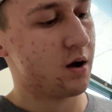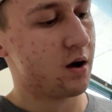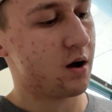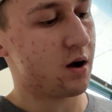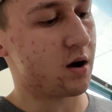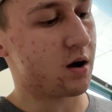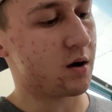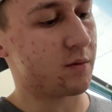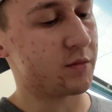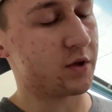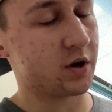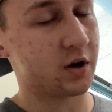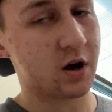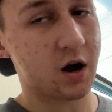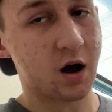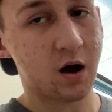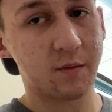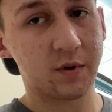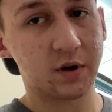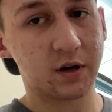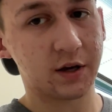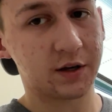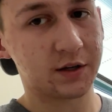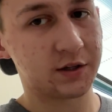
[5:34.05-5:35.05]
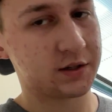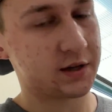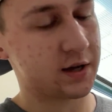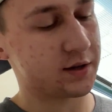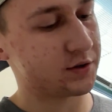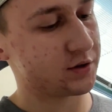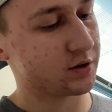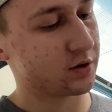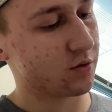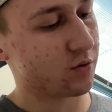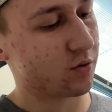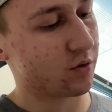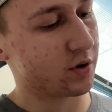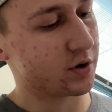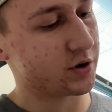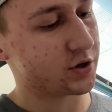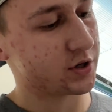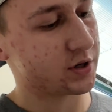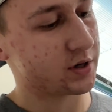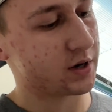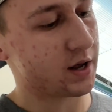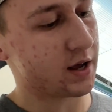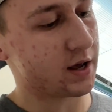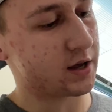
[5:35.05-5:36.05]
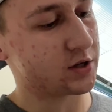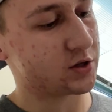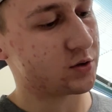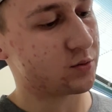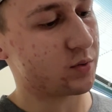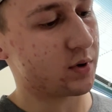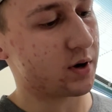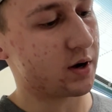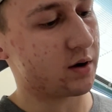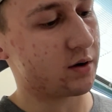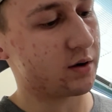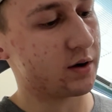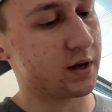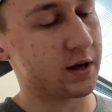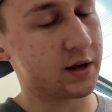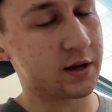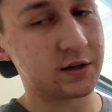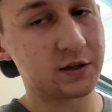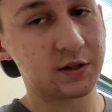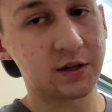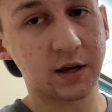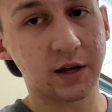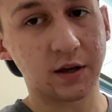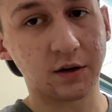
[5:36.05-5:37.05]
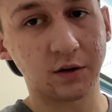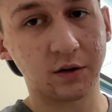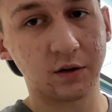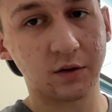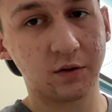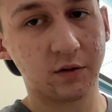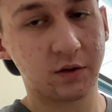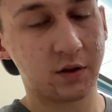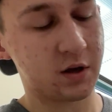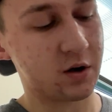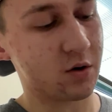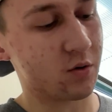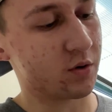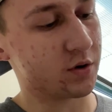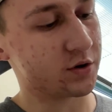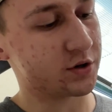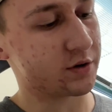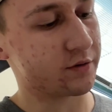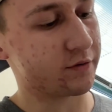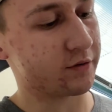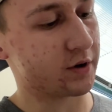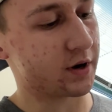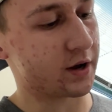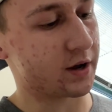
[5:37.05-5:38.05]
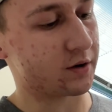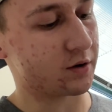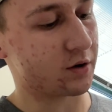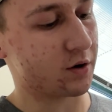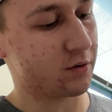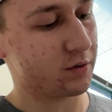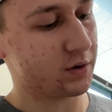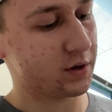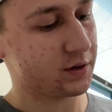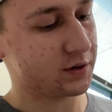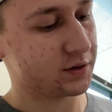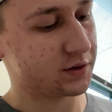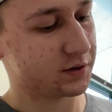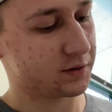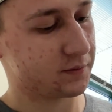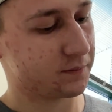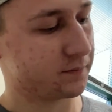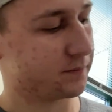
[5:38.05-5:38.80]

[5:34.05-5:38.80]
the common extensor origin as well as the origin for Anconius.